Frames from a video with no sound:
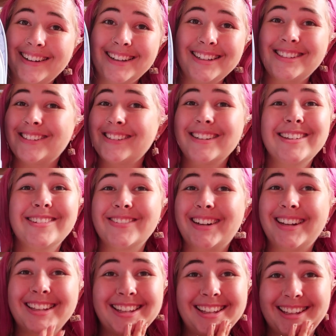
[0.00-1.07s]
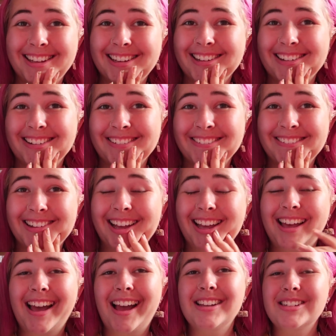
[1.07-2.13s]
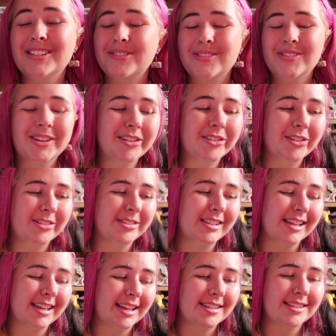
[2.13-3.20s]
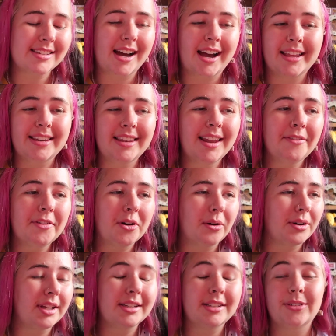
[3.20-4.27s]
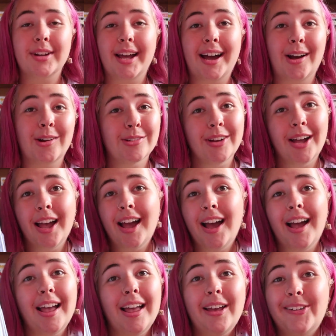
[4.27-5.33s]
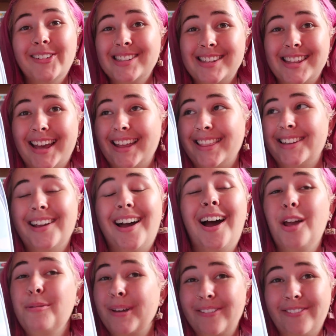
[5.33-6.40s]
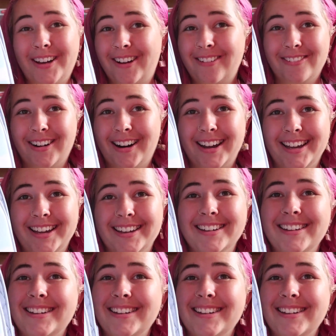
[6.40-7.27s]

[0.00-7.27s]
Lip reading: It's just really cute. It's just one of those things. I never got it till now. It was there, the timing felt right.